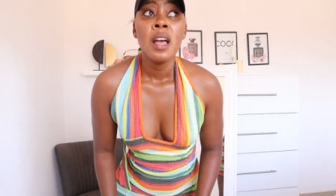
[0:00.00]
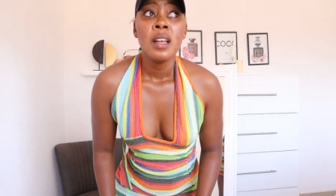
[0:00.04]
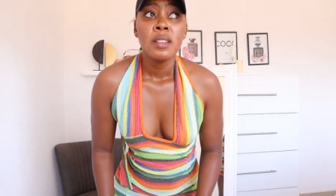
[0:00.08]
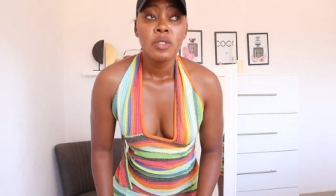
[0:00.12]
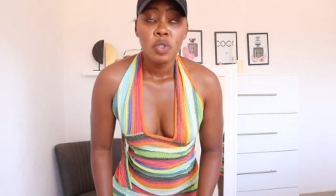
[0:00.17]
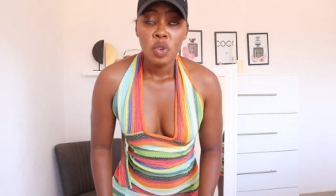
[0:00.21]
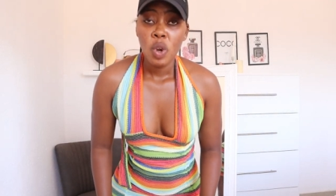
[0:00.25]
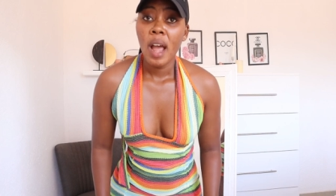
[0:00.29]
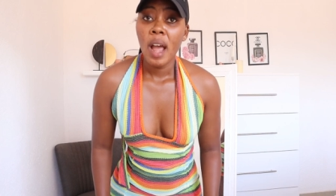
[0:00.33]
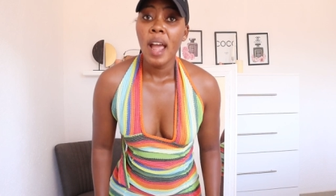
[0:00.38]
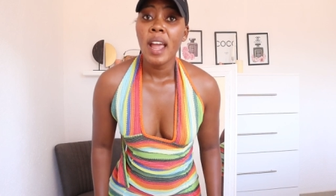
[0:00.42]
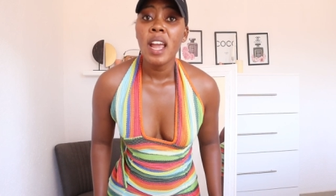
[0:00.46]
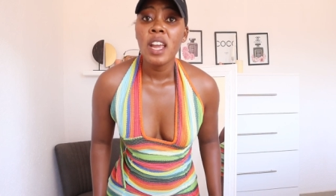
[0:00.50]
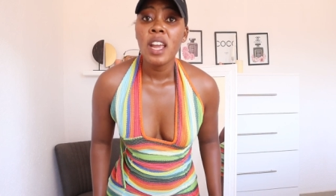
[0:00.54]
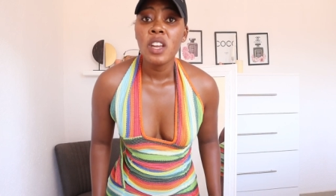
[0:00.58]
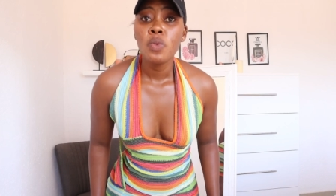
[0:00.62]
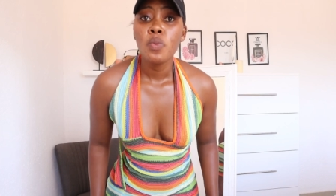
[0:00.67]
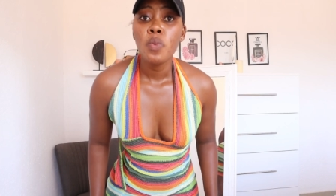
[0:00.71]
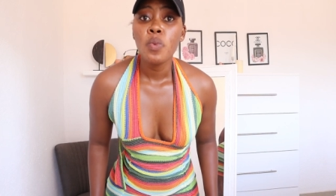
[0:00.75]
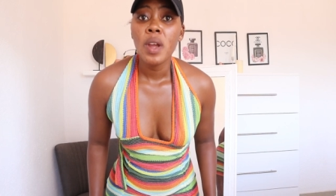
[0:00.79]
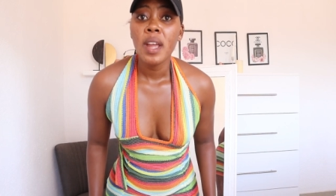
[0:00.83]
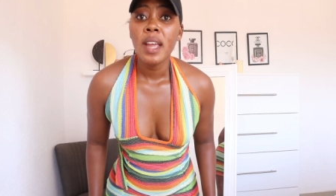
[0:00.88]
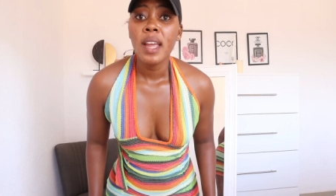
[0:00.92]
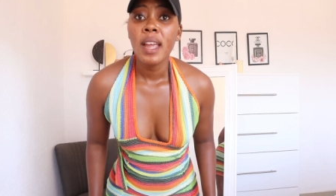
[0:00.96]
try
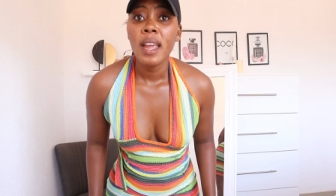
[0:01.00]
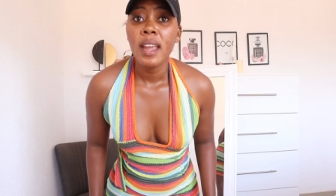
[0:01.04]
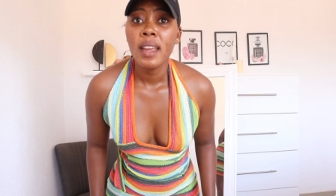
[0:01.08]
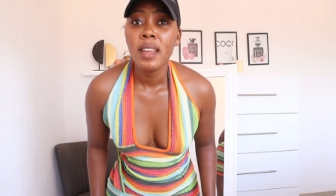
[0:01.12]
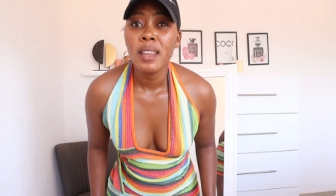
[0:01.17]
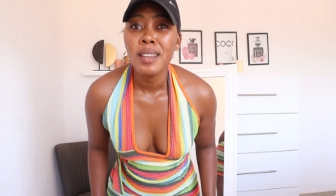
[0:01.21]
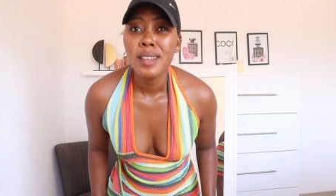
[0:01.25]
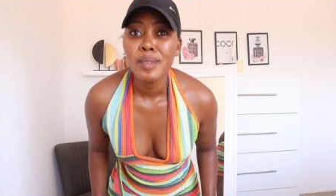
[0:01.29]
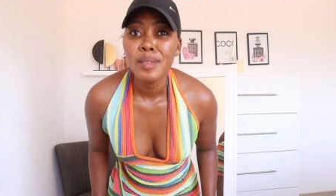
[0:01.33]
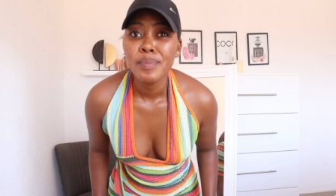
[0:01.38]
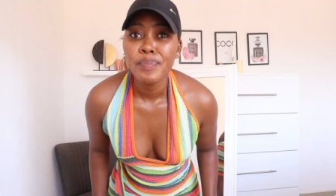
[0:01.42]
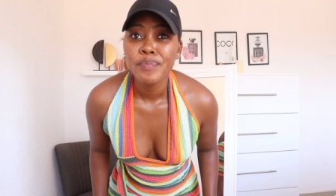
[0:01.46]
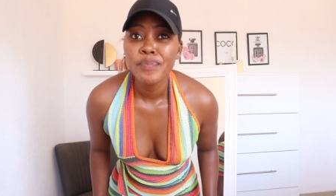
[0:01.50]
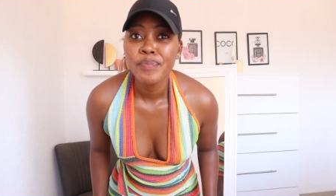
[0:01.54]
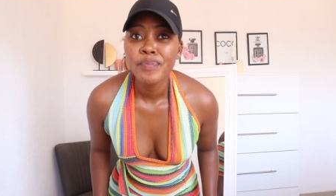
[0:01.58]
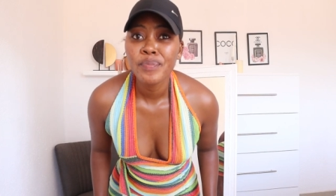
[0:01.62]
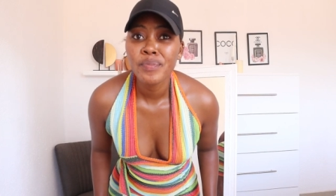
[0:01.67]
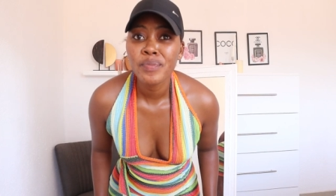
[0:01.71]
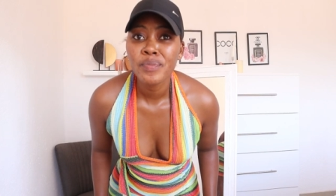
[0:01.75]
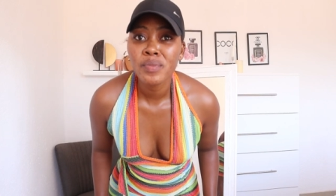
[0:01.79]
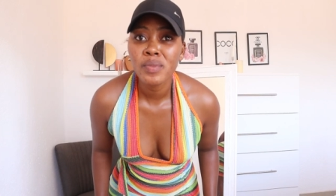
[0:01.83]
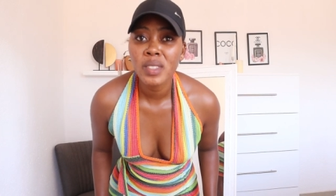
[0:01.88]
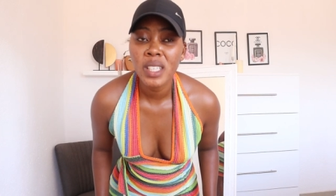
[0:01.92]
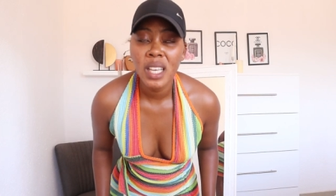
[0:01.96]
and
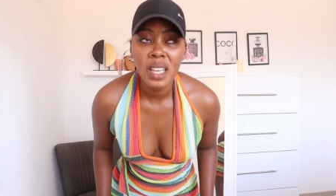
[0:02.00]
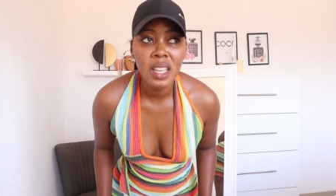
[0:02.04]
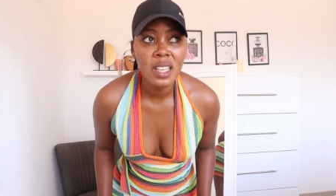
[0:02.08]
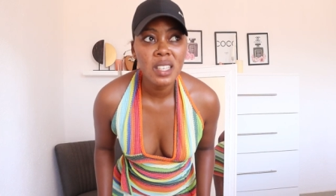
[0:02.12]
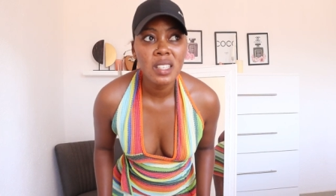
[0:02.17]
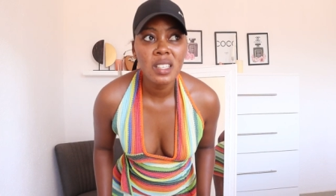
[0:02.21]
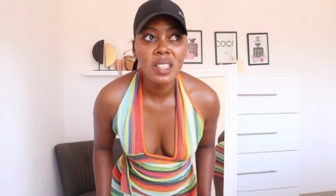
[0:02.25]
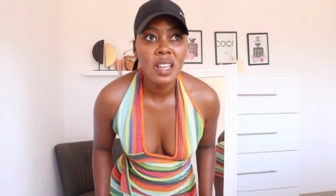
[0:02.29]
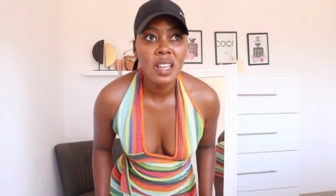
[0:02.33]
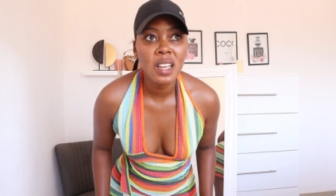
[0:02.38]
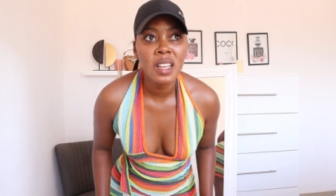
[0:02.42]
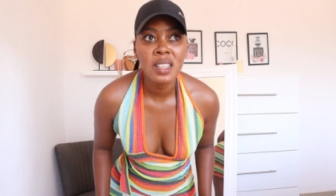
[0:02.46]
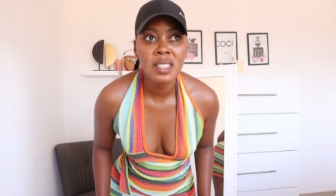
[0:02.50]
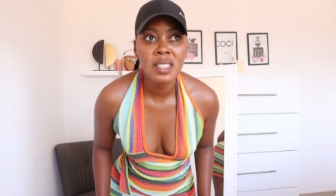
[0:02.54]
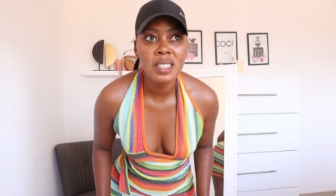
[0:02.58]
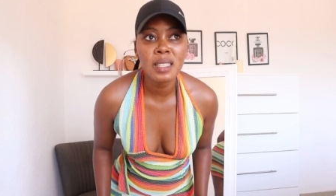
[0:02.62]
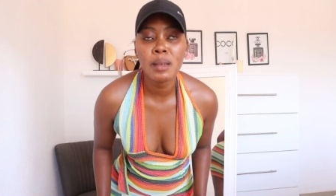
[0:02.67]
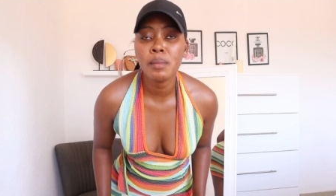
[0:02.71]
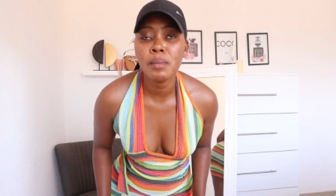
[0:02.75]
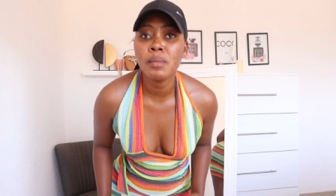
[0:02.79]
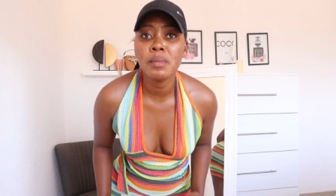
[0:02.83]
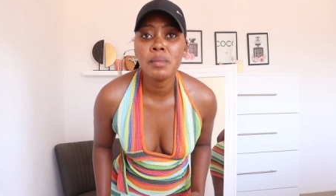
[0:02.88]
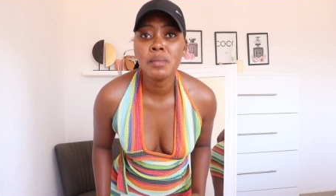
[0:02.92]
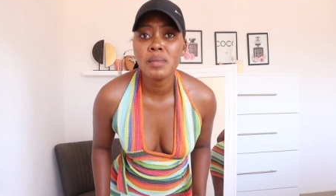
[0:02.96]
wear
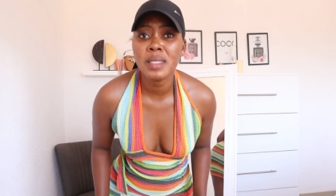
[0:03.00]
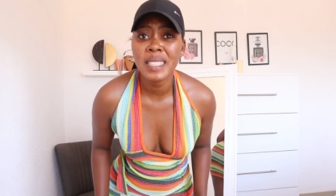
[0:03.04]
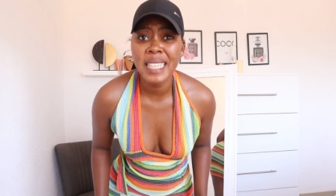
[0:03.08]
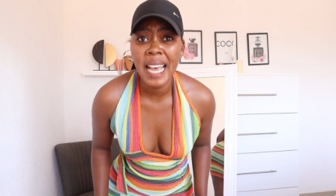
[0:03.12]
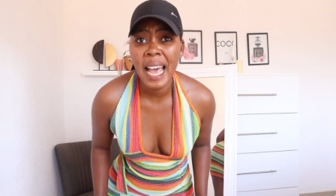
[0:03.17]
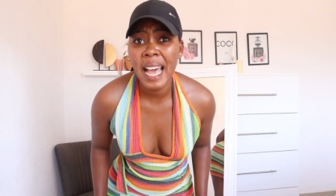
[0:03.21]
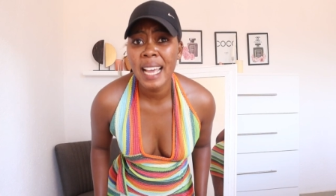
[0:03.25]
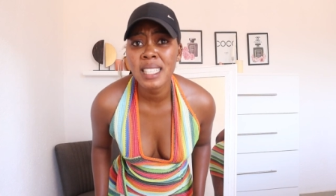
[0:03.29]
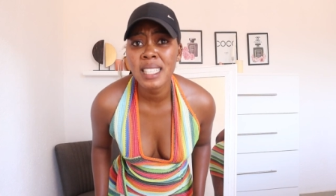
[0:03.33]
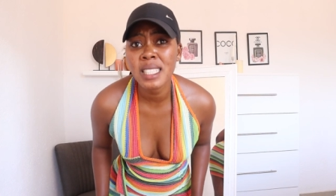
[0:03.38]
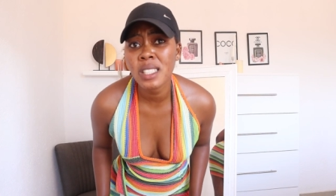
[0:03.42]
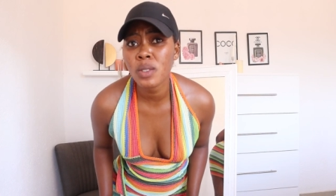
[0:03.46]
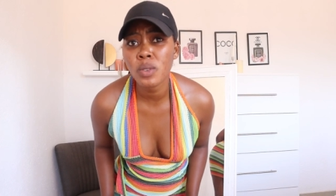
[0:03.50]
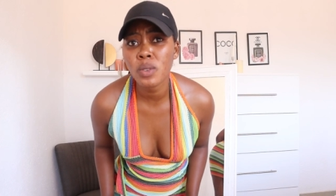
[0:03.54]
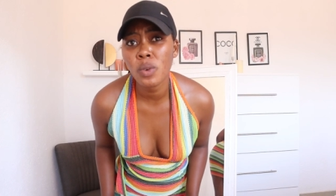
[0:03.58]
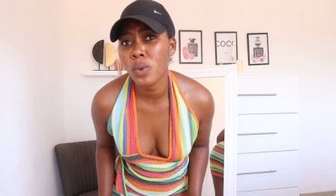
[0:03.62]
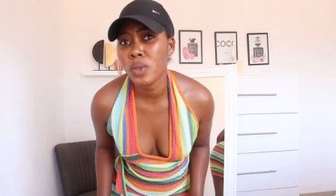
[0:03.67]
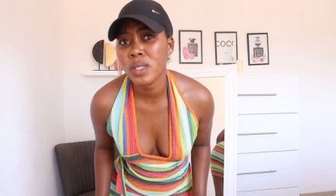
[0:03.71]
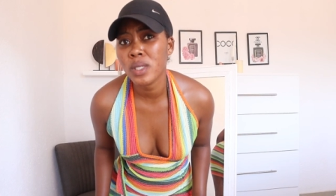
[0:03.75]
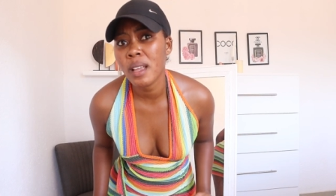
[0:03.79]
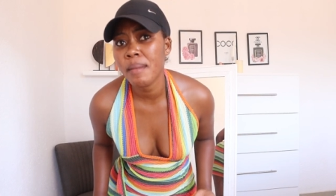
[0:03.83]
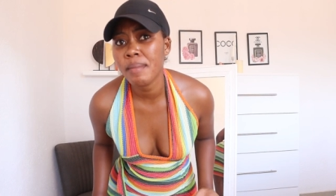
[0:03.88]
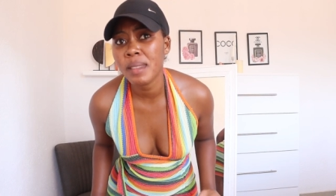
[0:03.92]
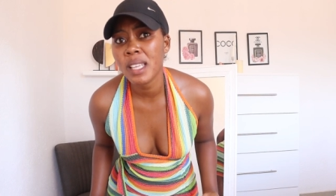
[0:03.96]
some tights or
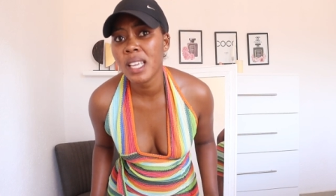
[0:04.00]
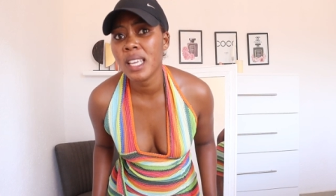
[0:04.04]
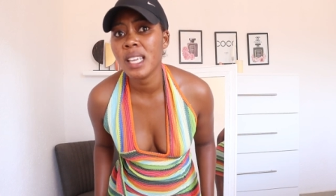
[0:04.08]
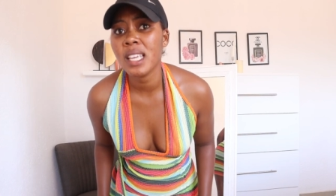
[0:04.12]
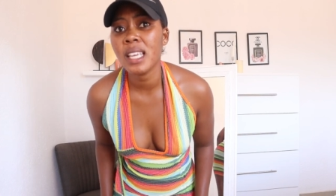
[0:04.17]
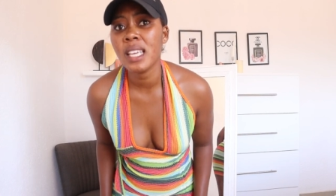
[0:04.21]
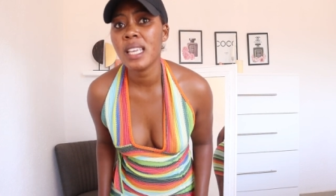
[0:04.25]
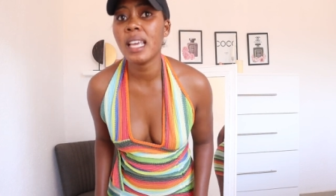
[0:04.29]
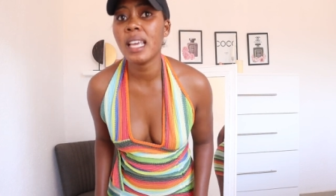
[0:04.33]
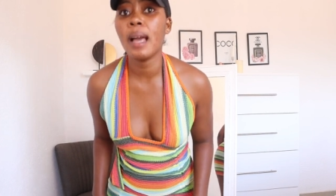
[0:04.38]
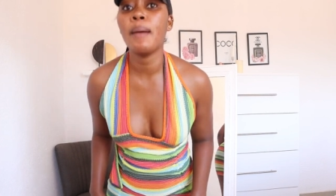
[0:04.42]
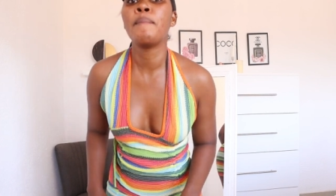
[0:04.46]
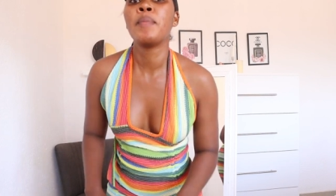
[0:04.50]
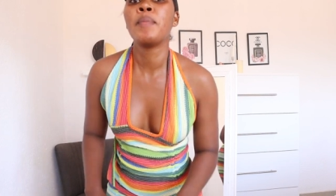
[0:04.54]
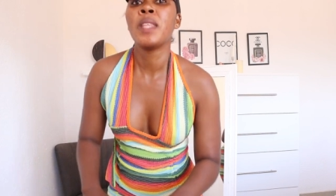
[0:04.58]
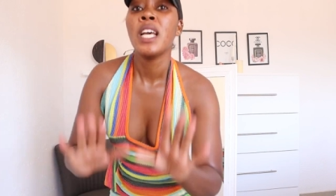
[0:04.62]
something. Yeah.